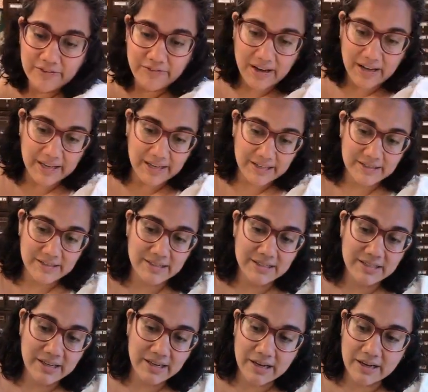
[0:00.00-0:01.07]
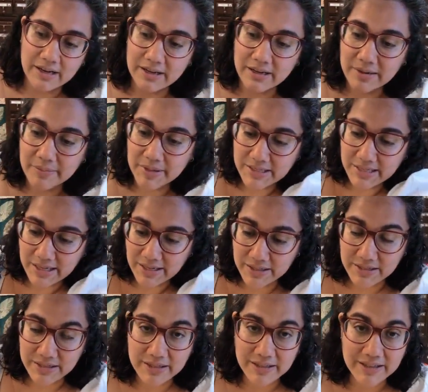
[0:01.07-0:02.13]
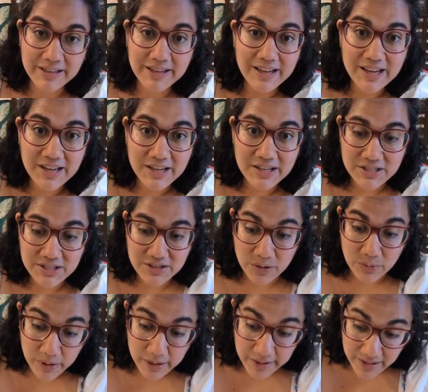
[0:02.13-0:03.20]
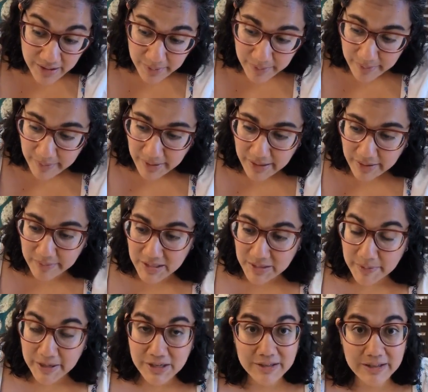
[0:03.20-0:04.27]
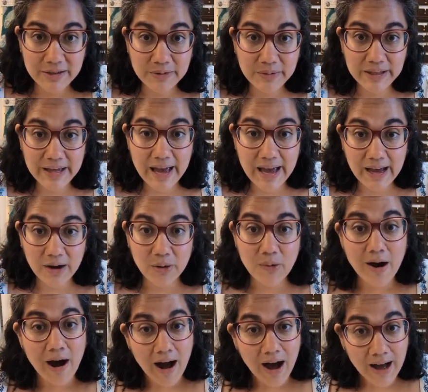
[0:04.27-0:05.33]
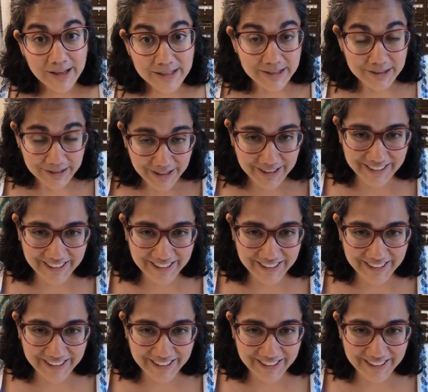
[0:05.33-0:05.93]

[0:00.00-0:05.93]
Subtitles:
finds, and I'm excited to start wearing them, especially with how hot